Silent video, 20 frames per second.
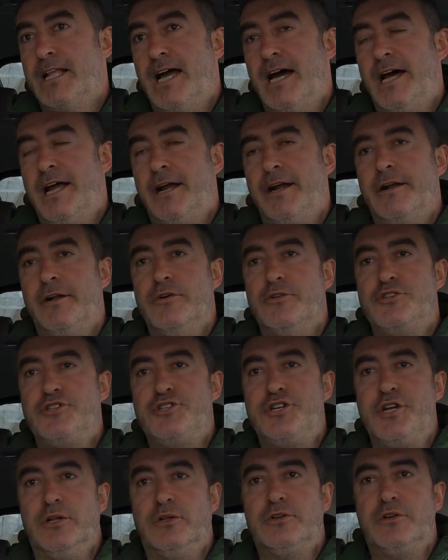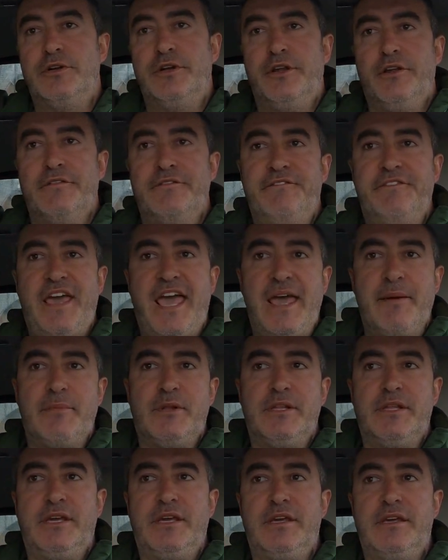I don't know, children, your
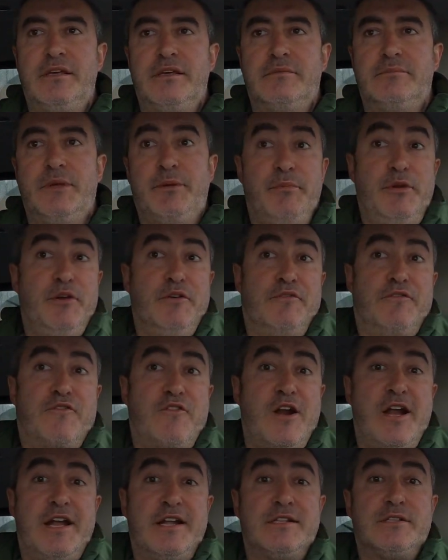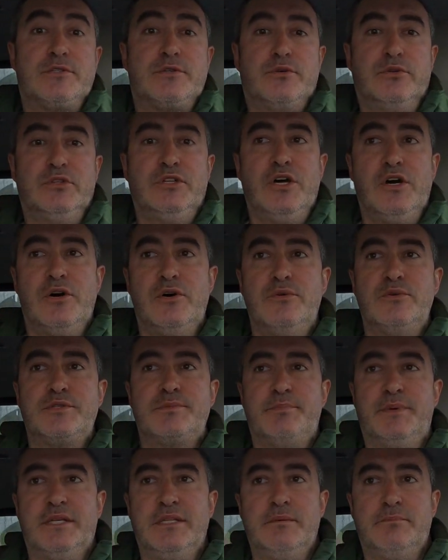family, maybe your friends, who knows.
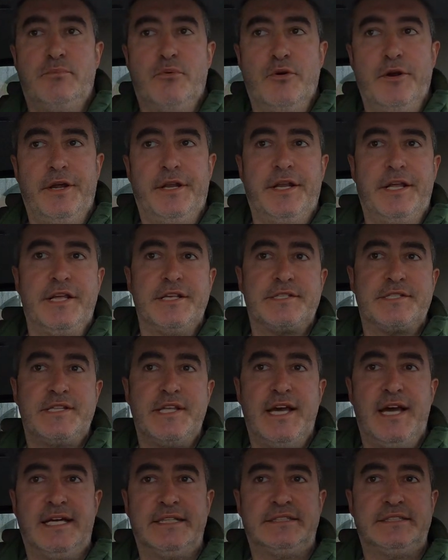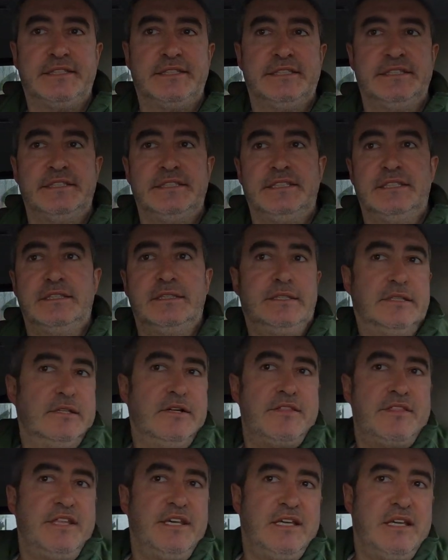But the point is that you're
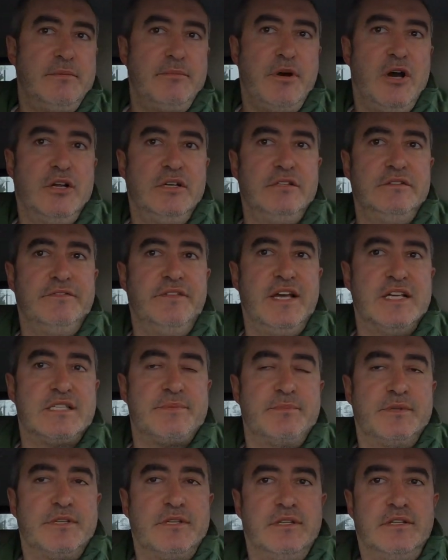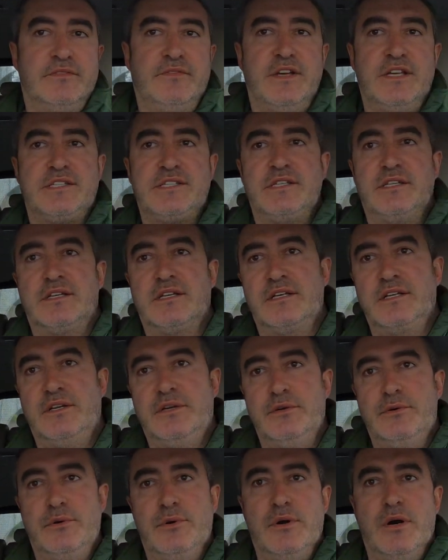not thinking about investing.
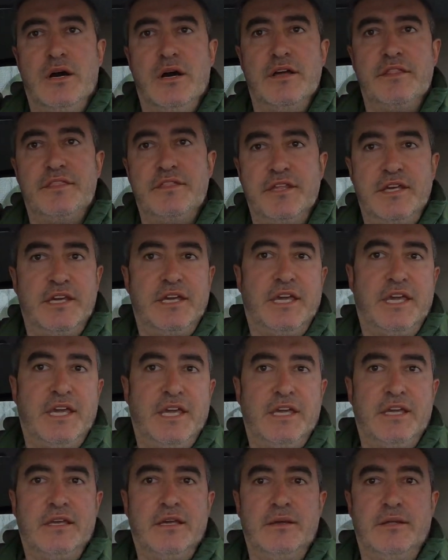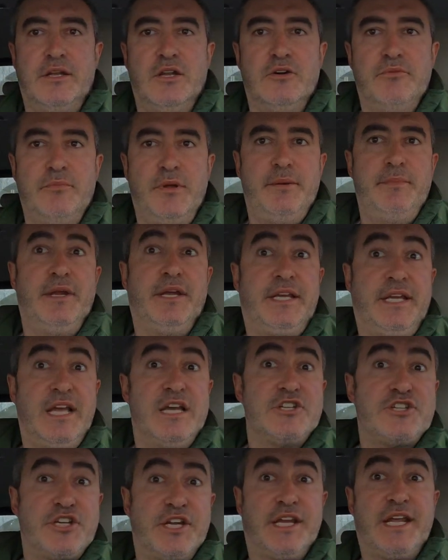You are thinking, you know, maybe
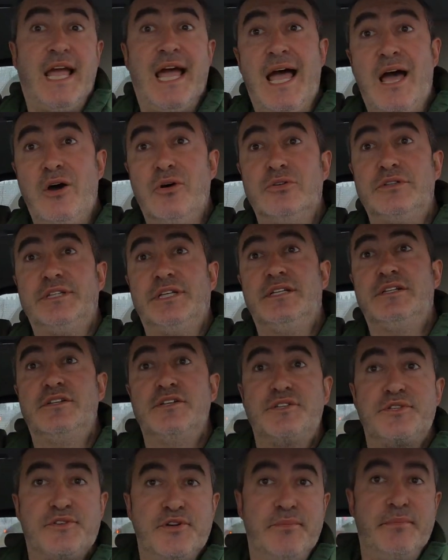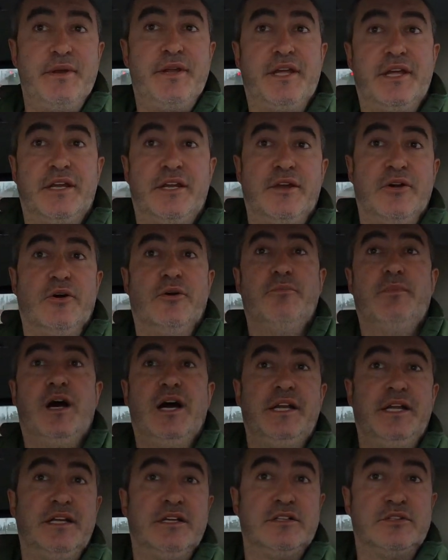cashing out and distributing your
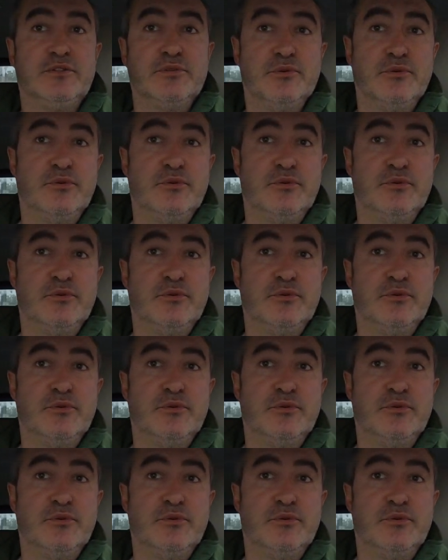money